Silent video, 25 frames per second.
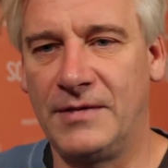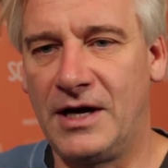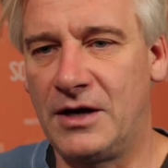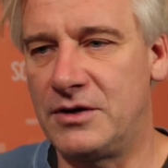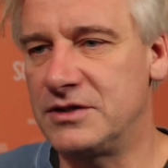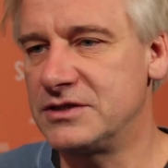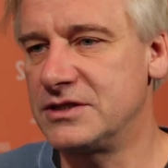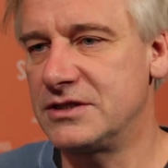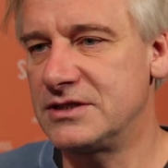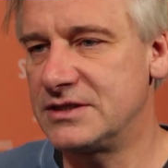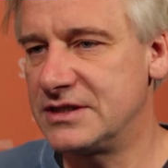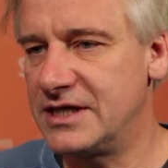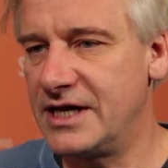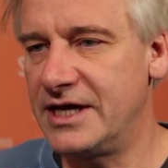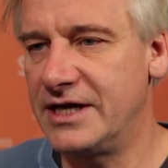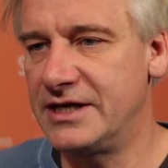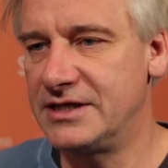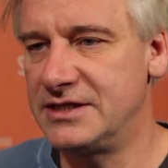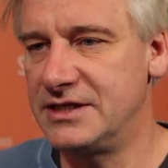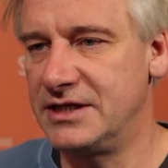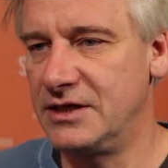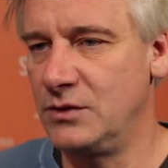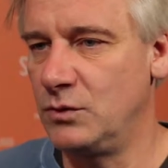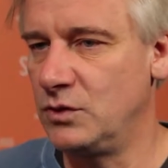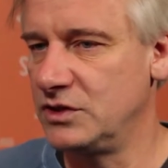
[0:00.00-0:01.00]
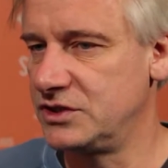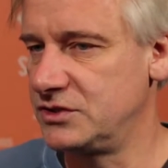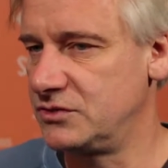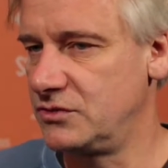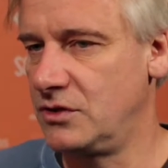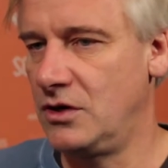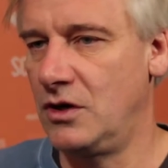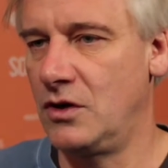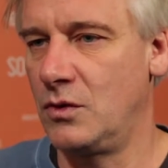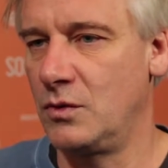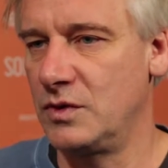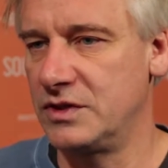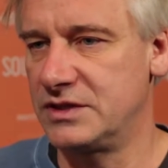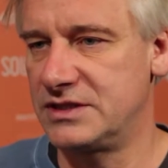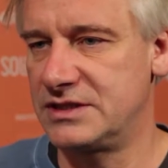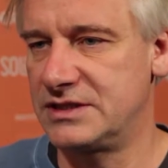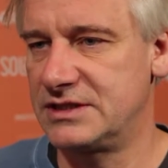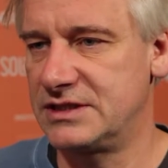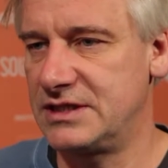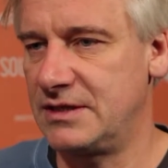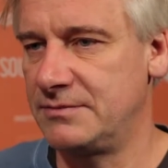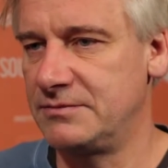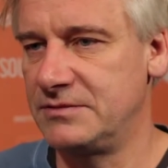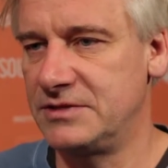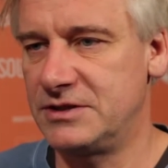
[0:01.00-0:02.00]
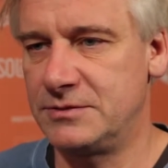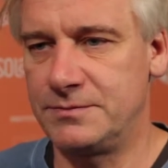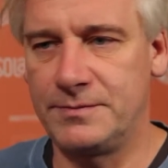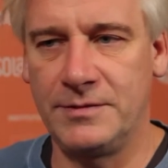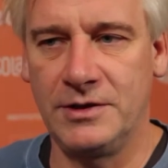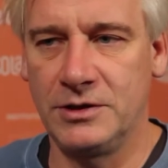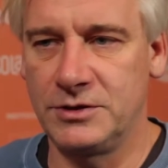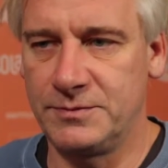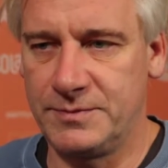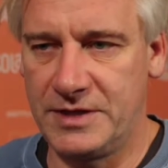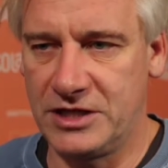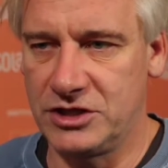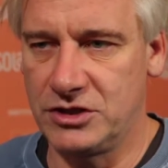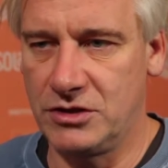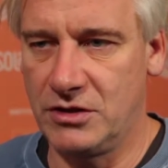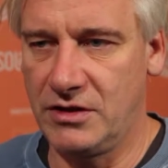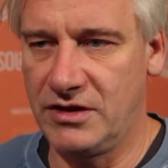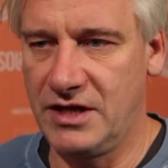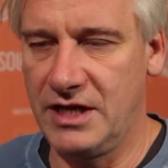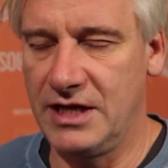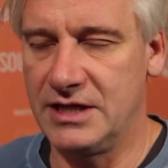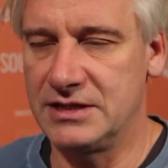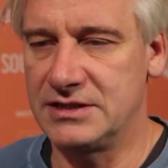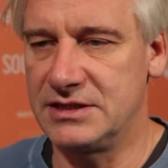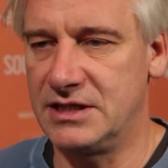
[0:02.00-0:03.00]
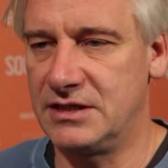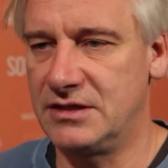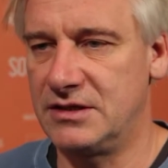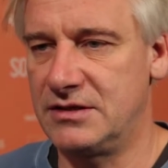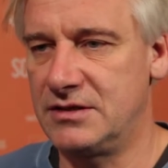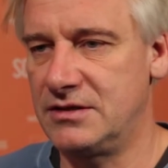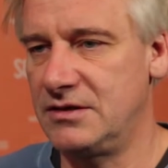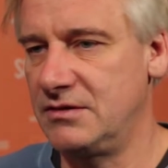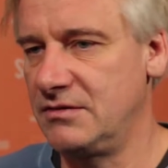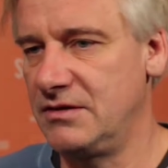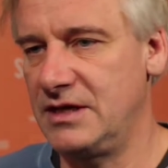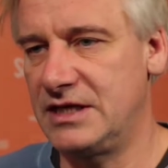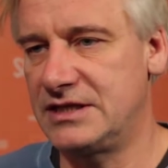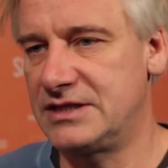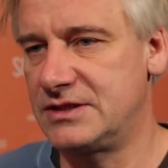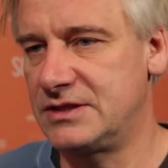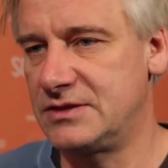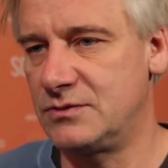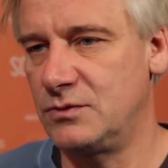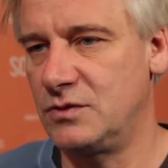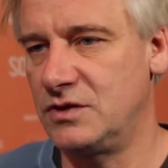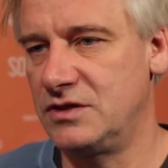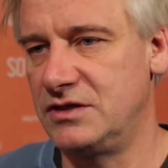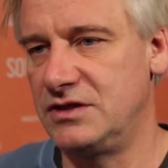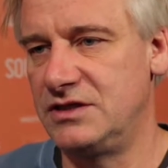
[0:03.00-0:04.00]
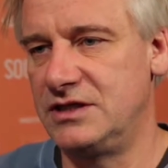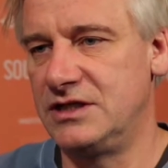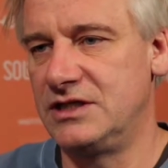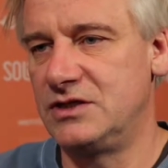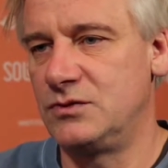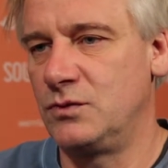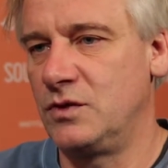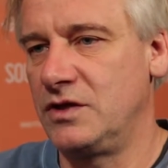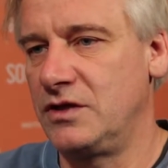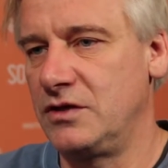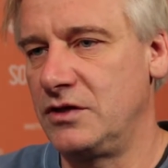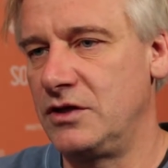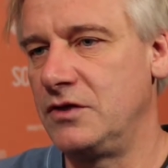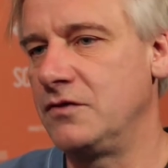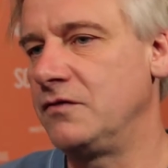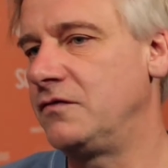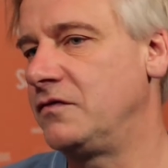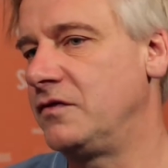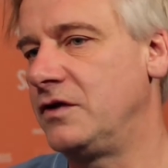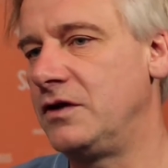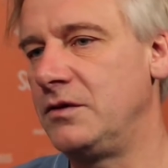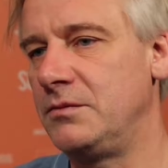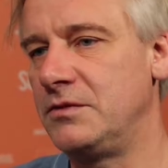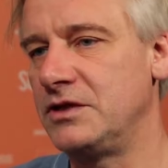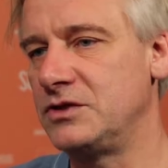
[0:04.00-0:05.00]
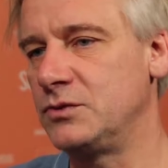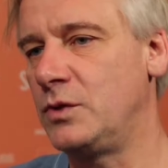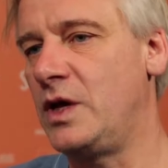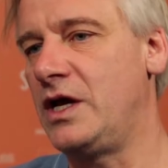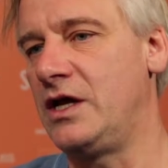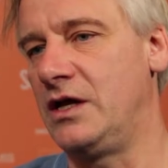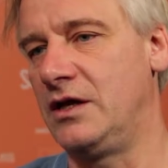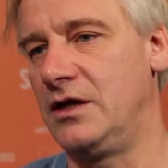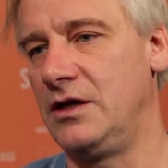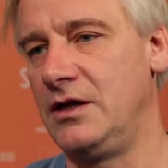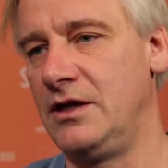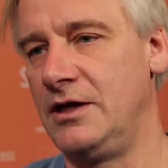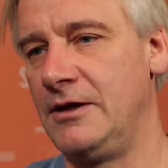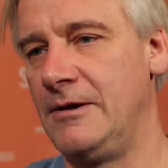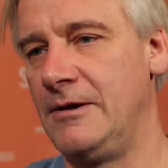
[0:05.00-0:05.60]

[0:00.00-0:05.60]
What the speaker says: our society, what's wrong with some special things, and that's what it is with a new film as well.